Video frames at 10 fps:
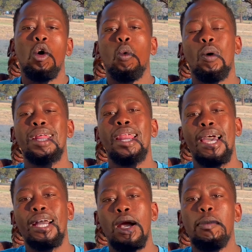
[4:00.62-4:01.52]
What I
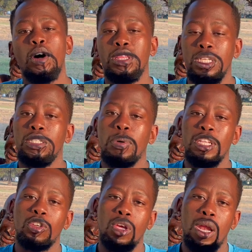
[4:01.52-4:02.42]
like about this
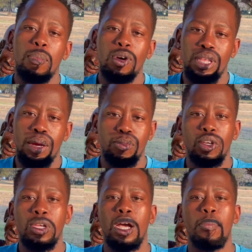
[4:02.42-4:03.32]
particular point that I'm
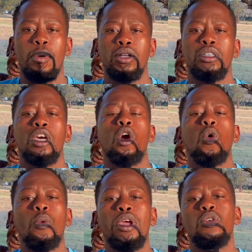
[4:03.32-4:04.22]
talking about,
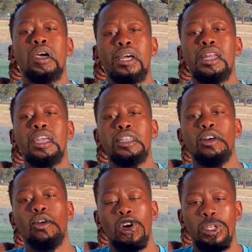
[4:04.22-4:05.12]
when you are creating
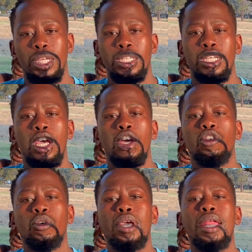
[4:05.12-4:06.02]
content,
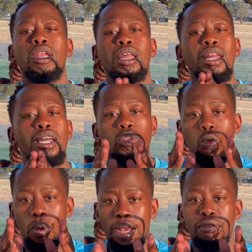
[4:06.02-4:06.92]
you can create
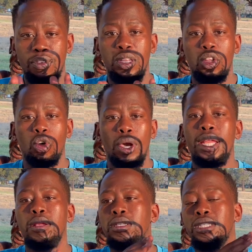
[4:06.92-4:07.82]
one video
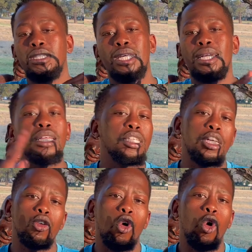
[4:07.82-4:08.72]
and send it
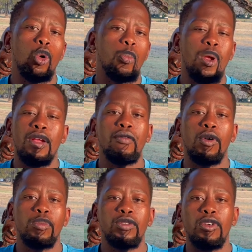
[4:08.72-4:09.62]
in all
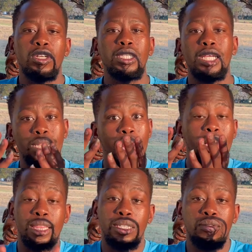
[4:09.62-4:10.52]
platforms. For instance,
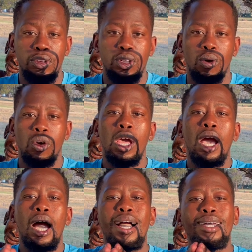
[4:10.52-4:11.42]
like this video,
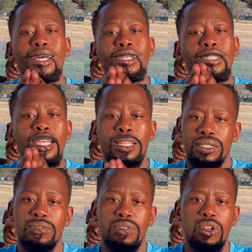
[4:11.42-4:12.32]
I can take
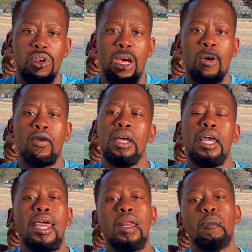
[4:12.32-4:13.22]
this video now
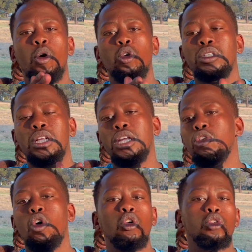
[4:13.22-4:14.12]
and post it in
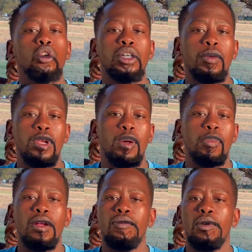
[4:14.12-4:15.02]
all social media
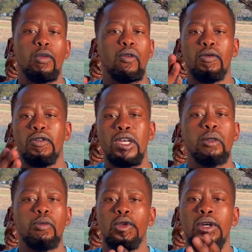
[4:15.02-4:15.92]
platforms, from
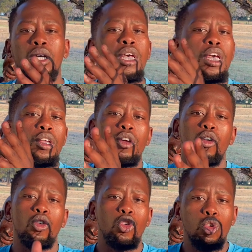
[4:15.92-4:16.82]
Facebook,
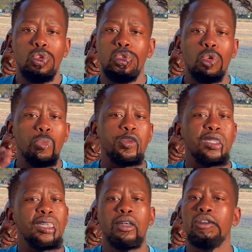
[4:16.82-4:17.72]
YouTube,
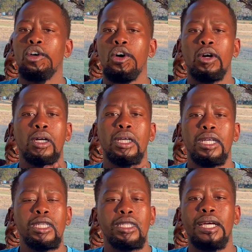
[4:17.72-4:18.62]
TikTok,
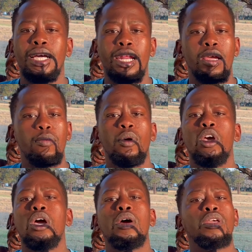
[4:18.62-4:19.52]
Instagram,
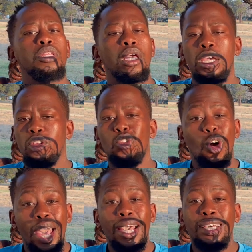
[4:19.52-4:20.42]

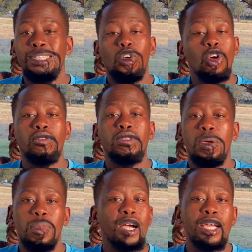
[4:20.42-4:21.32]
X, all of them.
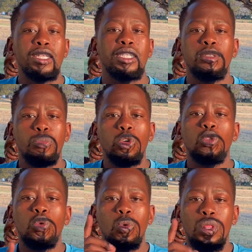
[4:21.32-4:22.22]
I can just post
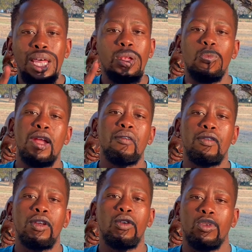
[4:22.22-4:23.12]
that one
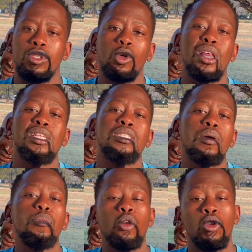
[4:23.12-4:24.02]
video. So that's the
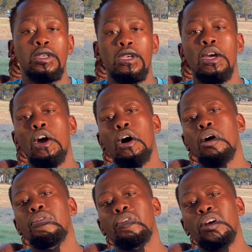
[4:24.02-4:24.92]
beauty
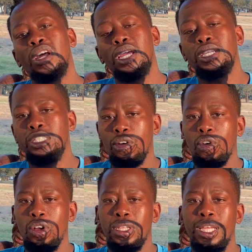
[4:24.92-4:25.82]
of creating
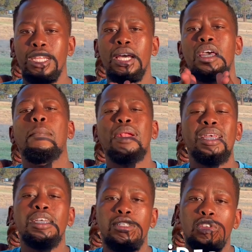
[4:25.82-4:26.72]
content.
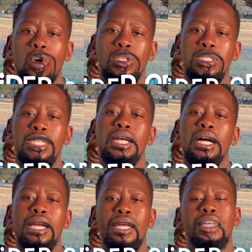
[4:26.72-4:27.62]
Please consider
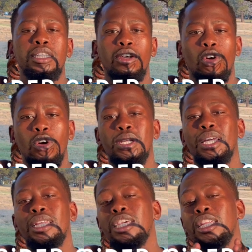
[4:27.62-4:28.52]
creating
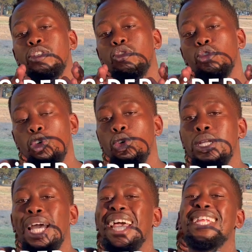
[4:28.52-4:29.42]
content. It is good
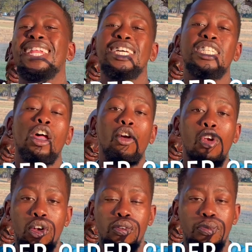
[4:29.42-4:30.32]
and it has a
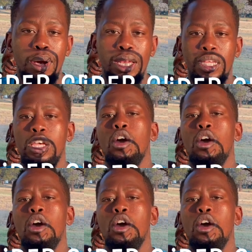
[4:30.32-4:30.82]
lot of money.